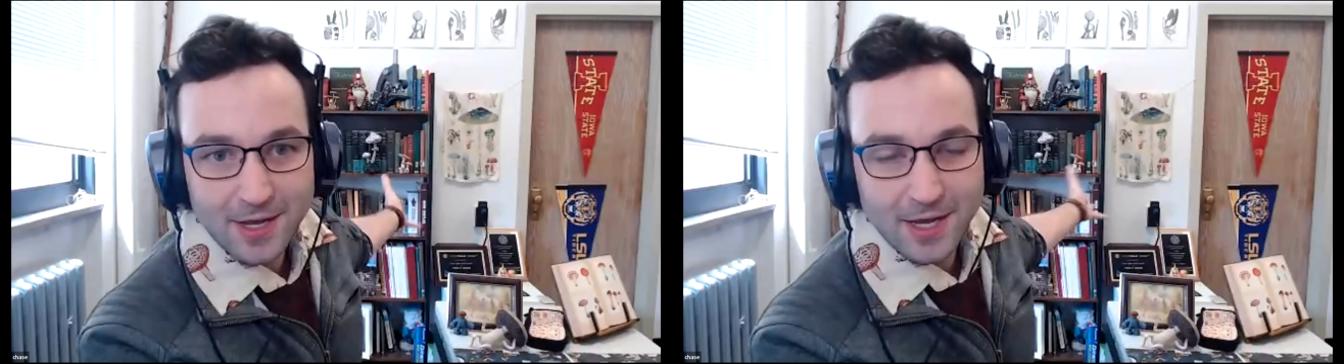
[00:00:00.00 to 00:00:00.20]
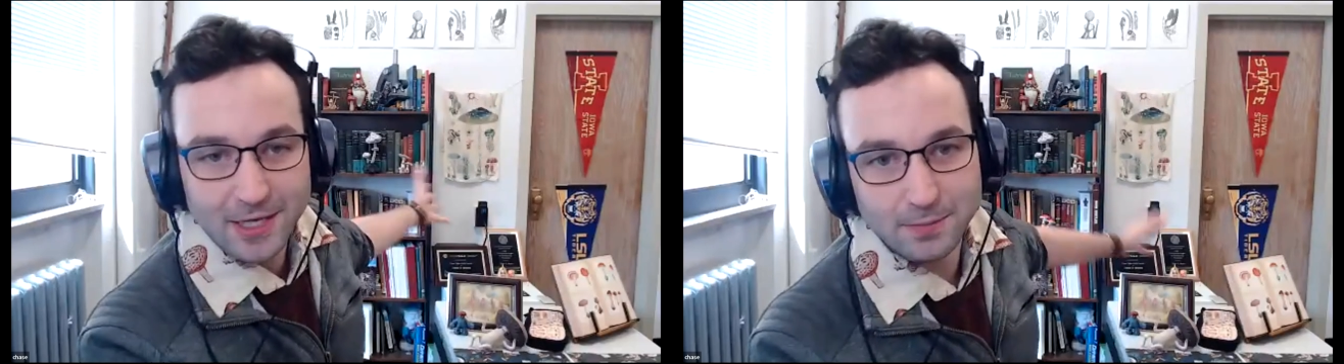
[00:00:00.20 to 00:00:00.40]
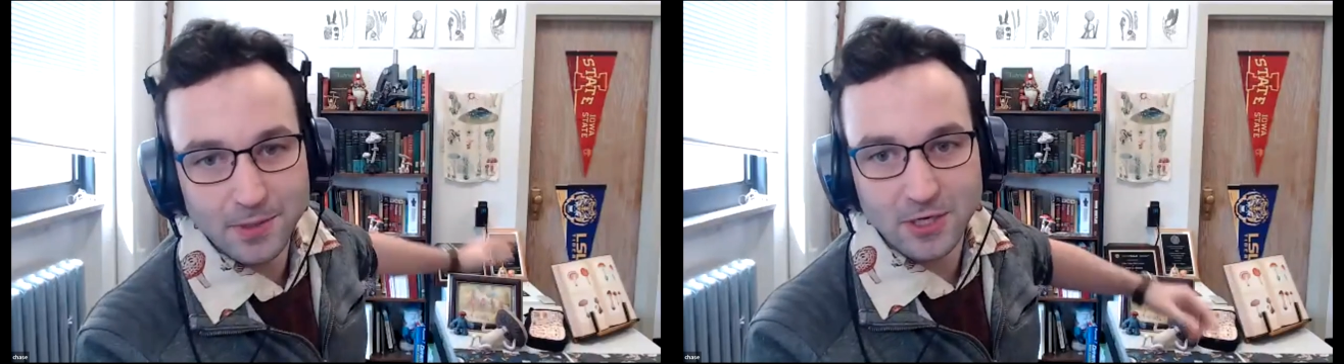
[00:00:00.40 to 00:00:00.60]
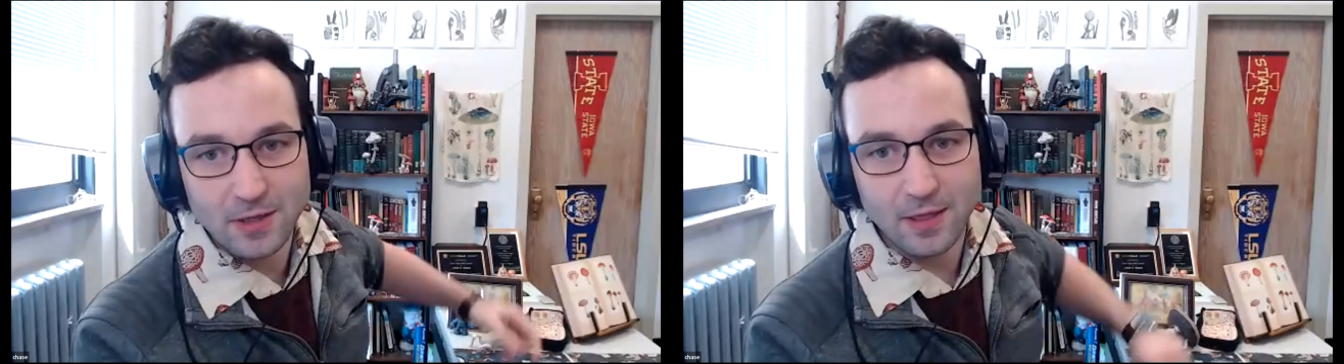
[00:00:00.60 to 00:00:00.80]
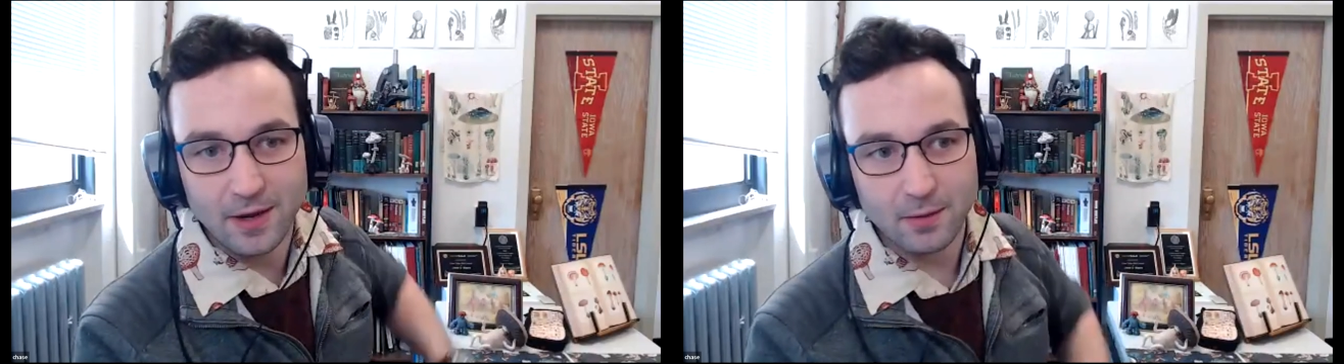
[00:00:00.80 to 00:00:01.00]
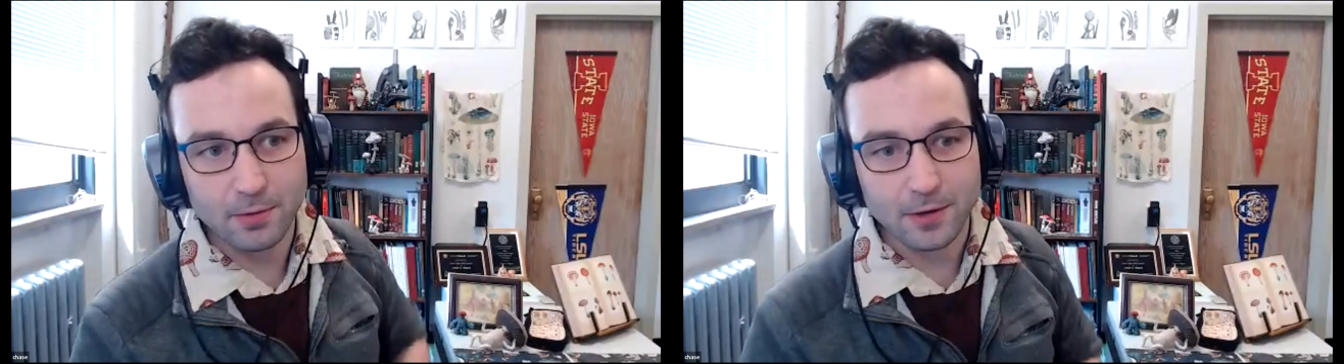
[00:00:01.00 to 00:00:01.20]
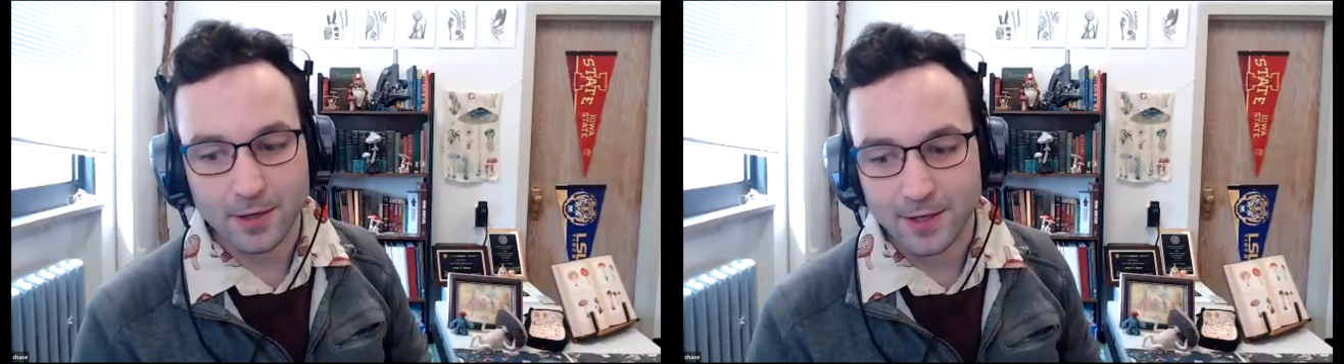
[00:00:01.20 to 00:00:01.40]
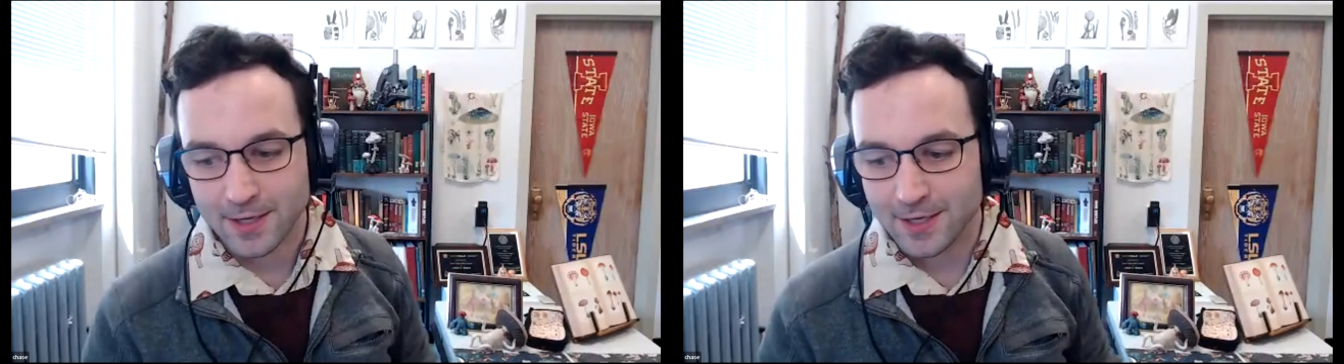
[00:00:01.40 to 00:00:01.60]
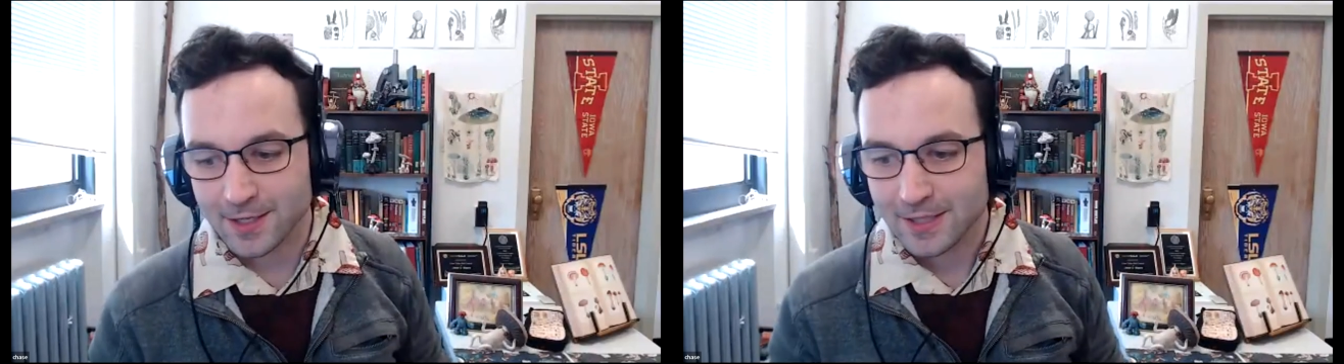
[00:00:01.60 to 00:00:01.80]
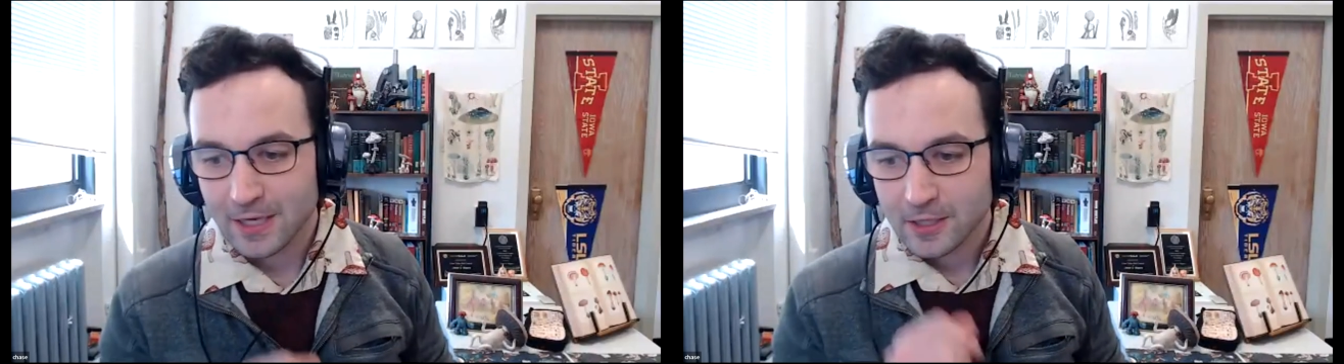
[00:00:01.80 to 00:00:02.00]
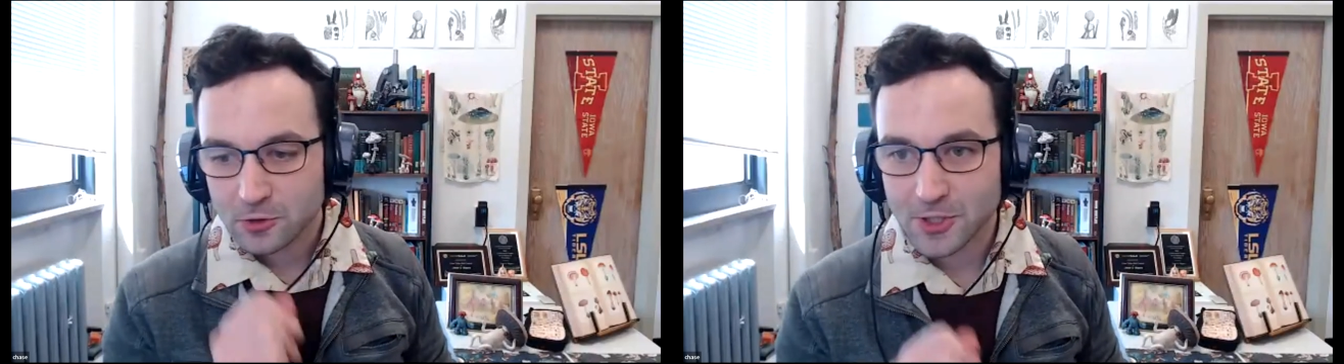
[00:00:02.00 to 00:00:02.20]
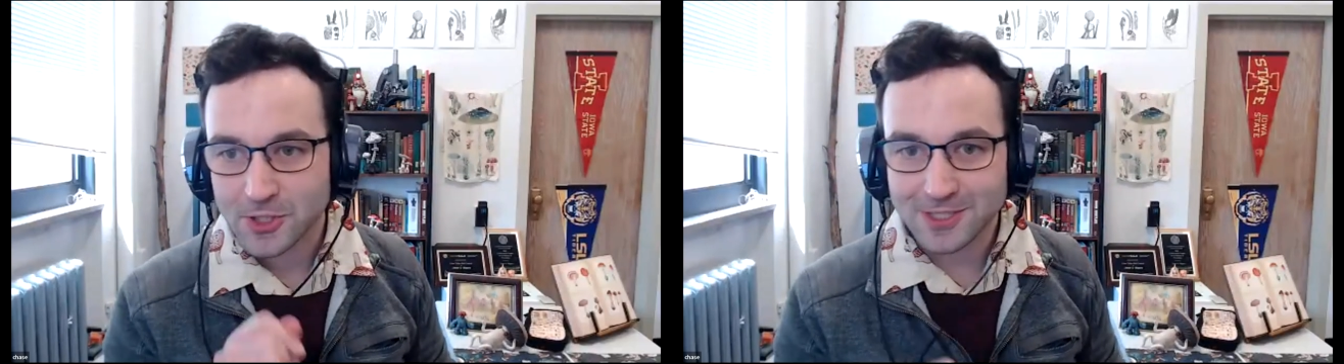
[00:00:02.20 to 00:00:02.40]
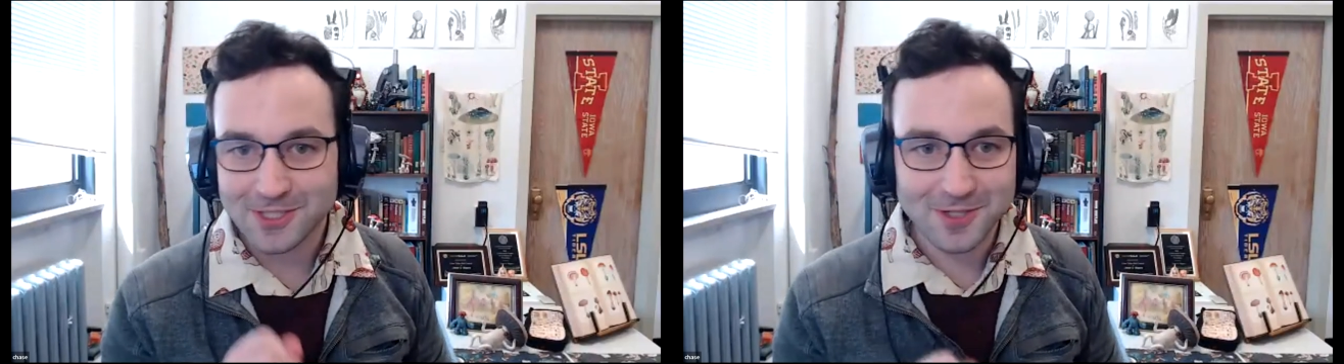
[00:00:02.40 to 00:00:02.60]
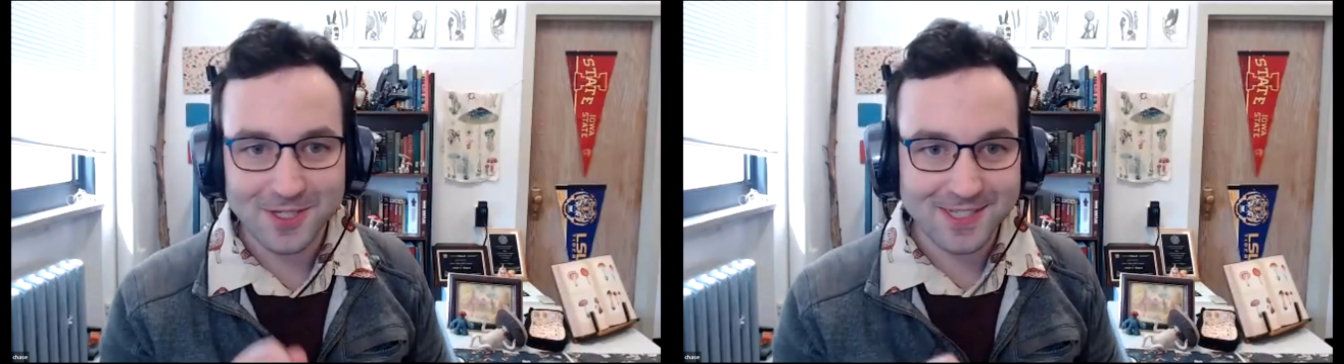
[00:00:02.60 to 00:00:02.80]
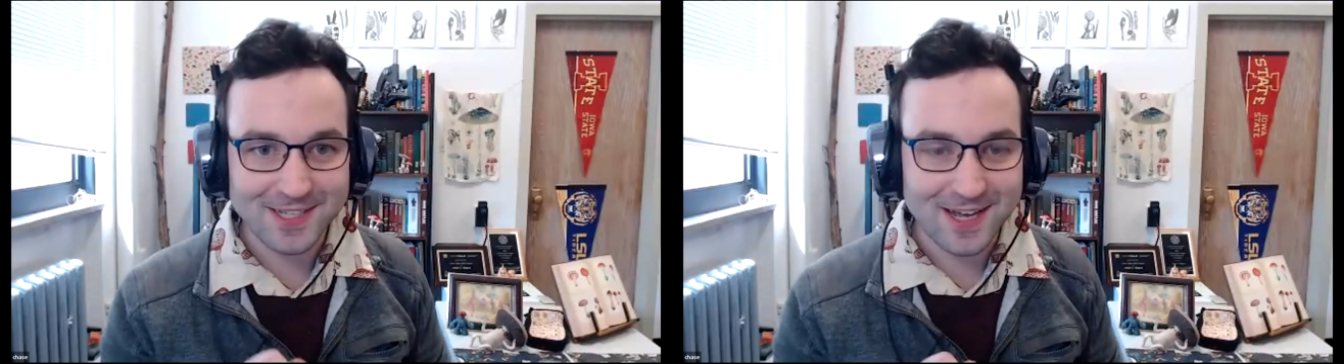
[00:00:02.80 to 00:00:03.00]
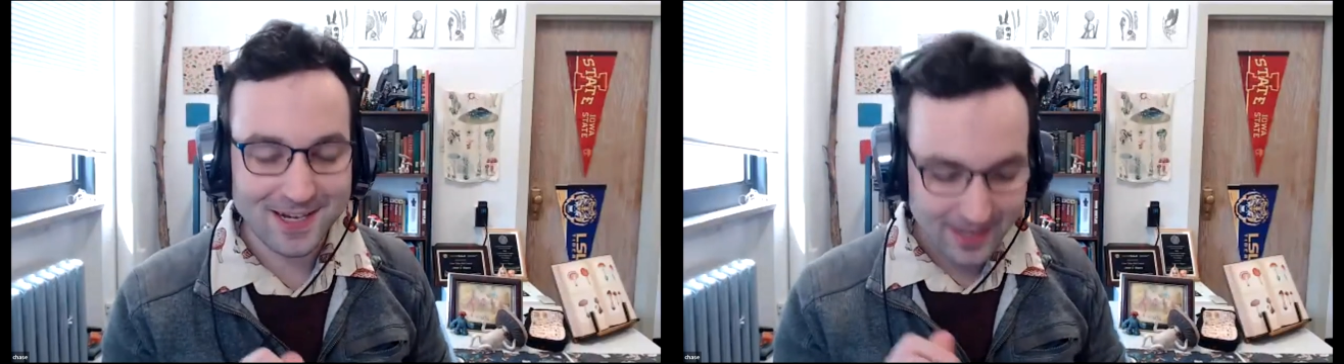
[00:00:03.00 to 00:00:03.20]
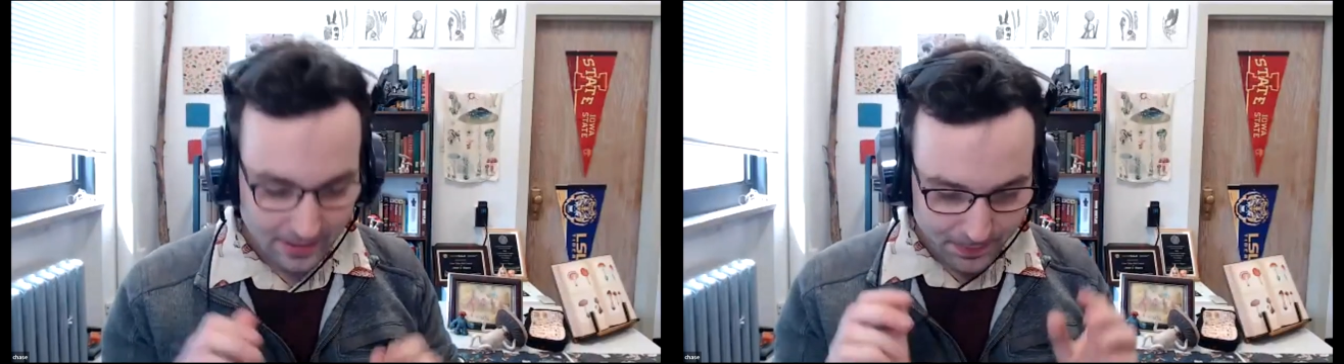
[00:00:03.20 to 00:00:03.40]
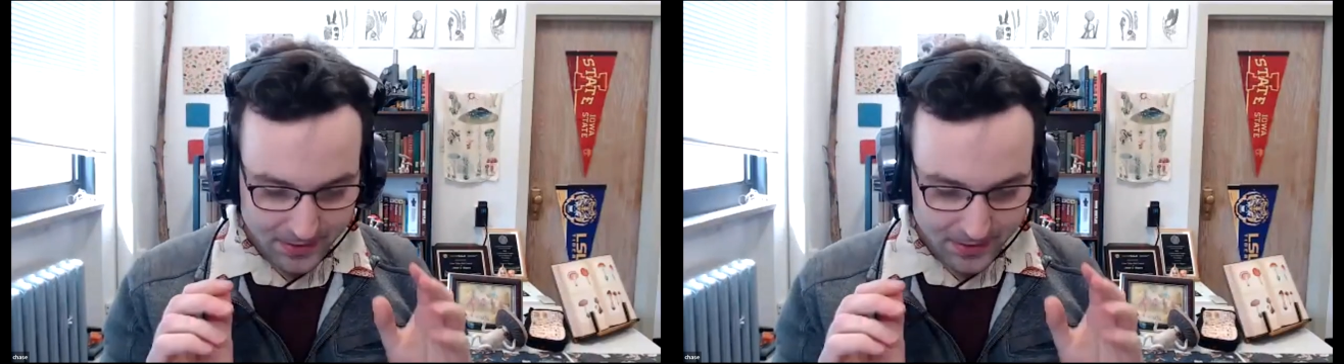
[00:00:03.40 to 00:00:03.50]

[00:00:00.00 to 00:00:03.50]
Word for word: exhibition in the library and stressing the students that